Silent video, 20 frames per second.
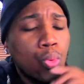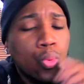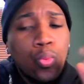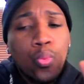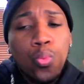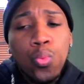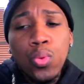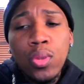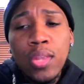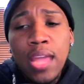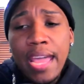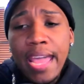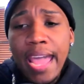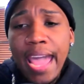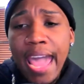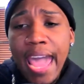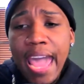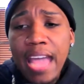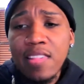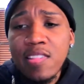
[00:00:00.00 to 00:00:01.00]
they
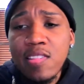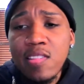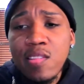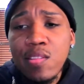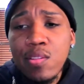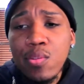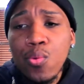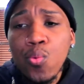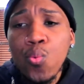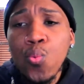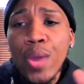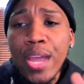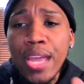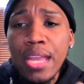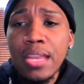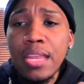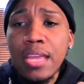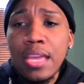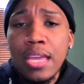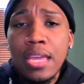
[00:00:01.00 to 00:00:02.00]
asked
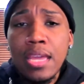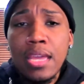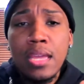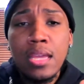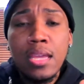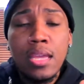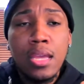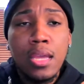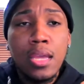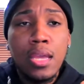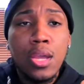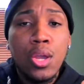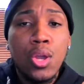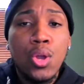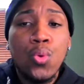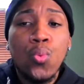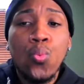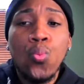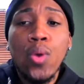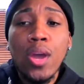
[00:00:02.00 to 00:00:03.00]
Wendy,
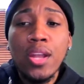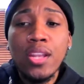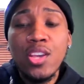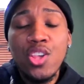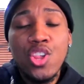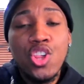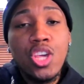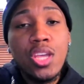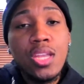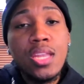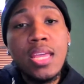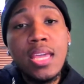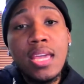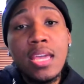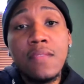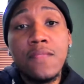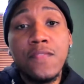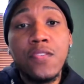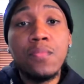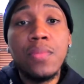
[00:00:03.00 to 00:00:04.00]
what does she need
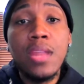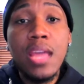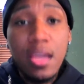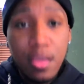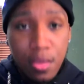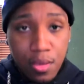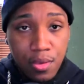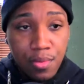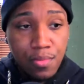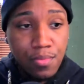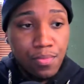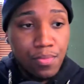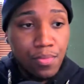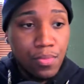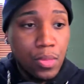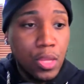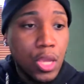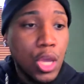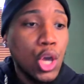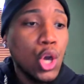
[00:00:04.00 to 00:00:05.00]
from Nneka?
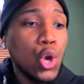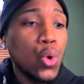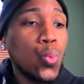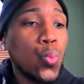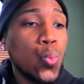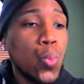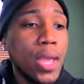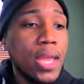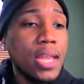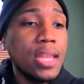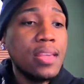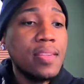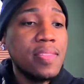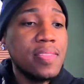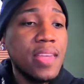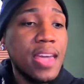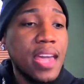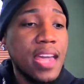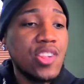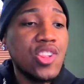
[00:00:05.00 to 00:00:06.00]
Wendy
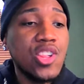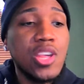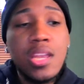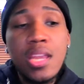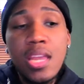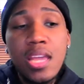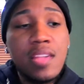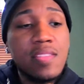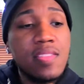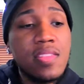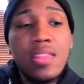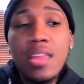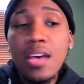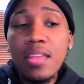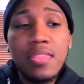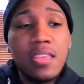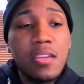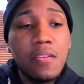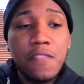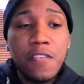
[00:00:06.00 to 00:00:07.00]
says she needs
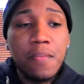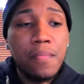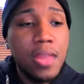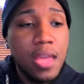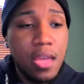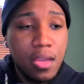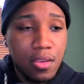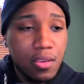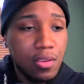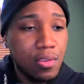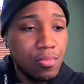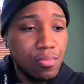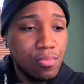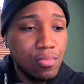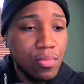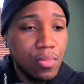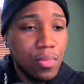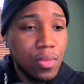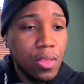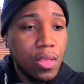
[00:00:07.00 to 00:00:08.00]
nothing from Nneka.
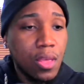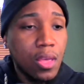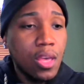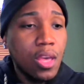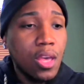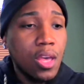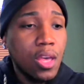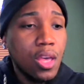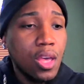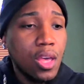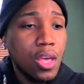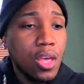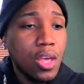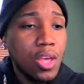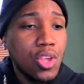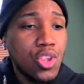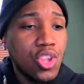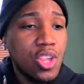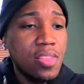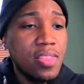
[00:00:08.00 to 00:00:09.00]

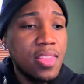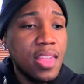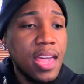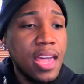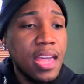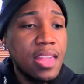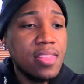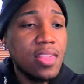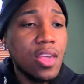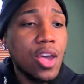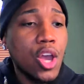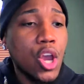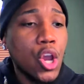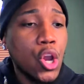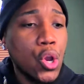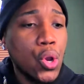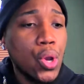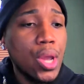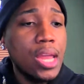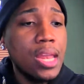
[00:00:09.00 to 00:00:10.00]
She says
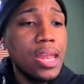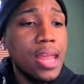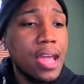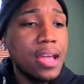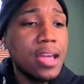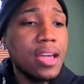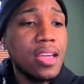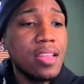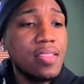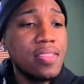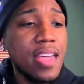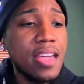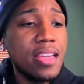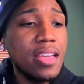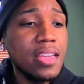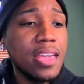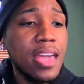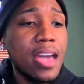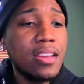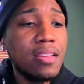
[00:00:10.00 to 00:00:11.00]
her and Nneka can take
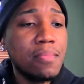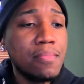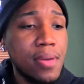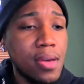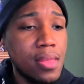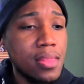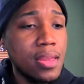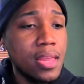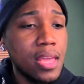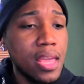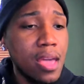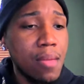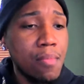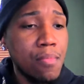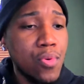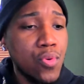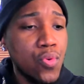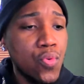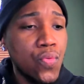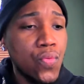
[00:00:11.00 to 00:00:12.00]
accountability and
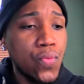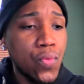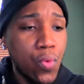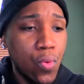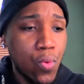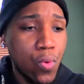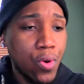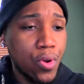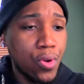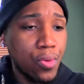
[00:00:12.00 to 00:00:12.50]
move forward.